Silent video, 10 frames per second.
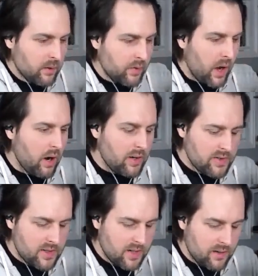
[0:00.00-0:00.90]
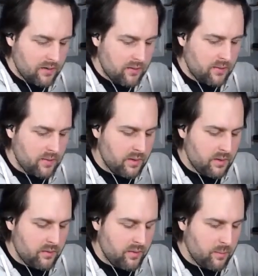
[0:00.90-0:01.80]
Well, the hardest thing
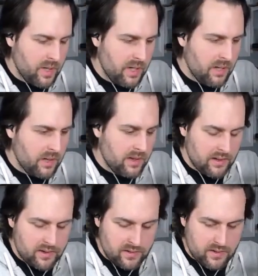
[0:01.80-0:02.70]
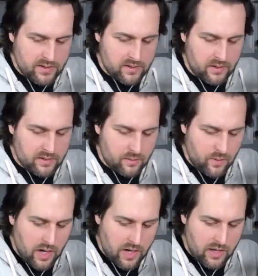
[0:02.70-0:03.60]
for me, and then this is also
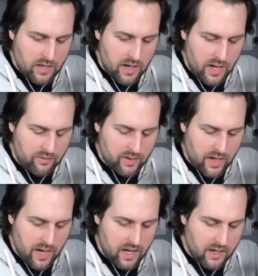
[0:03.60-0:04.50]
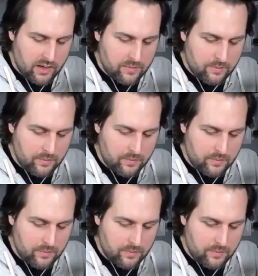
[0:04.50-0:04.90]
why I haven't had